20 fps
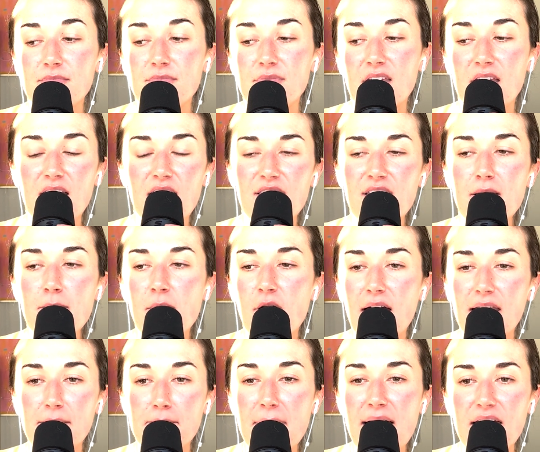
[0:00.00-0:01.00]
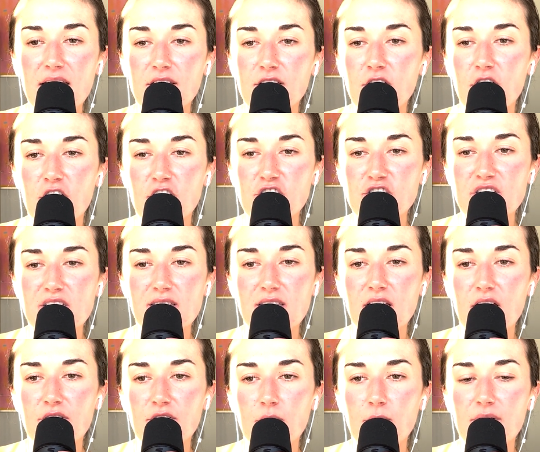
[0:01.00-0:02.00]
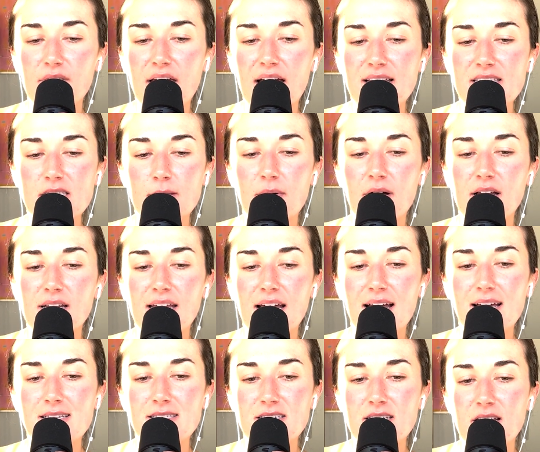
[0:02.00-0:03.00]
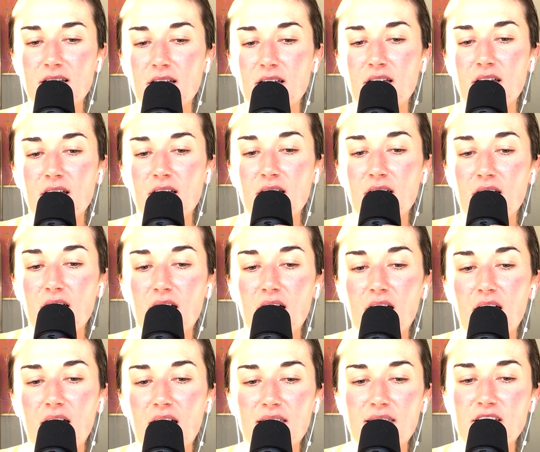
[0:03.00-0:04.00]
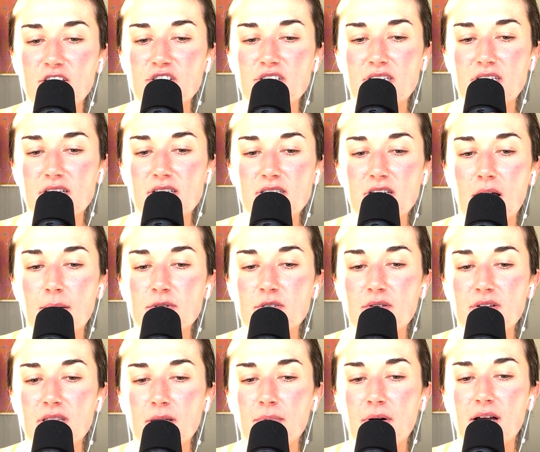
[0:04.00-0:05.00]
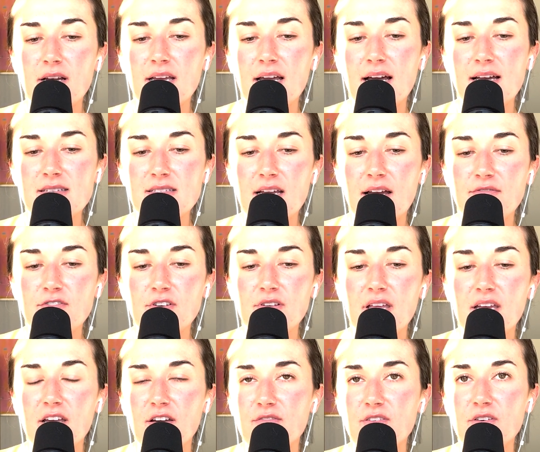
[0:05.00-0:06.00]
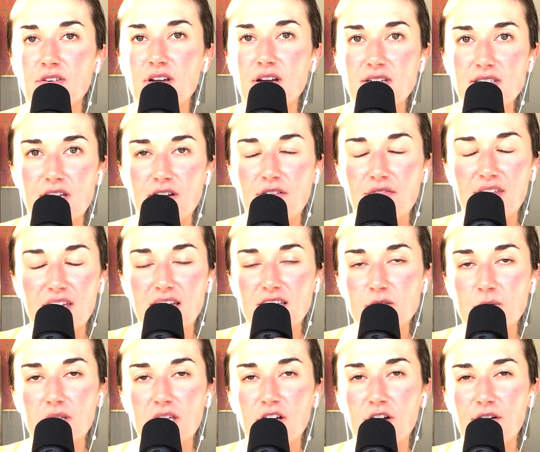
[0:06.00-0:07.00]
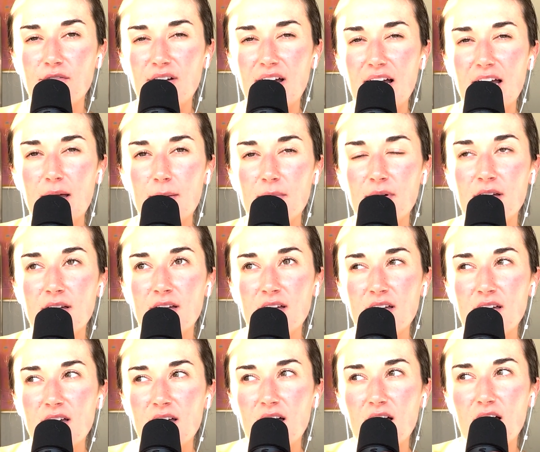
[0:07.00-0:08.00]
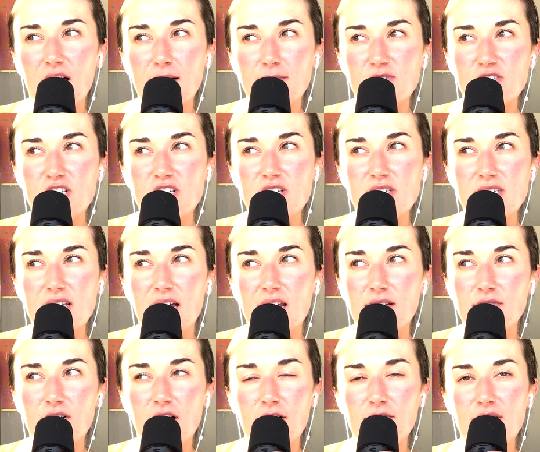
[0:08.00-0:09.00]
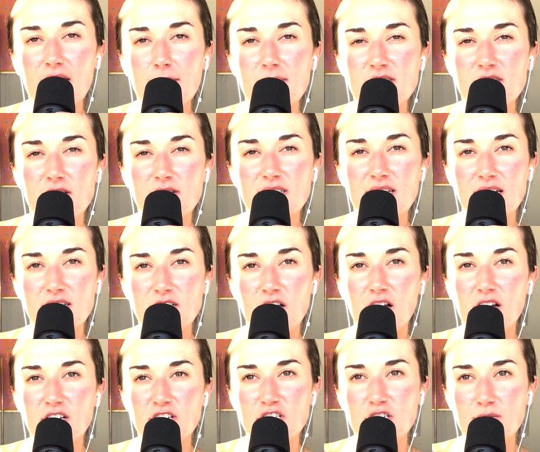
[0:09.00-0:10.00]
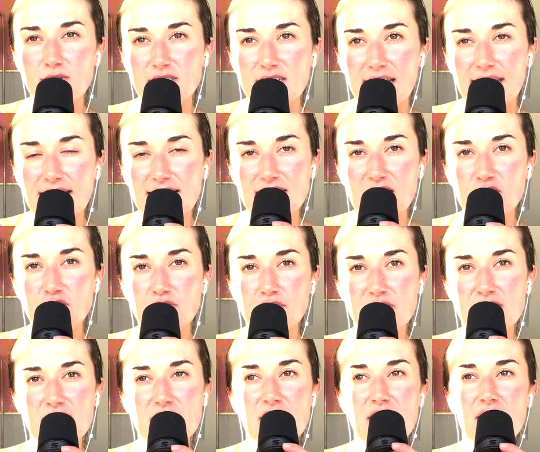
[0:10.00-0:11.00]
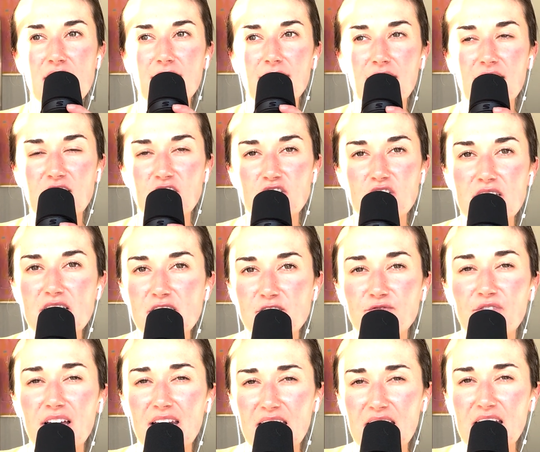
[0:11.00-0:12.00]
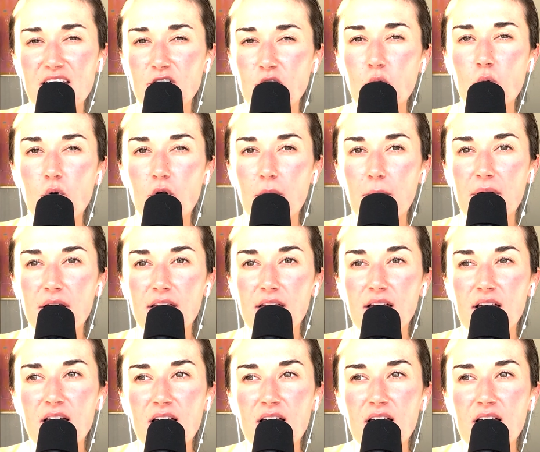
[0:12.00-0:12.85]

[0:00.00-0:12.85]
And I think Madeline RG, the other one that has the podcast, I think she's going to stop doing the podcast after like a few years. I don't think it's really her vibe. She just kind of got famous on TikTok because she was dating Central C and like she is funny and cool, but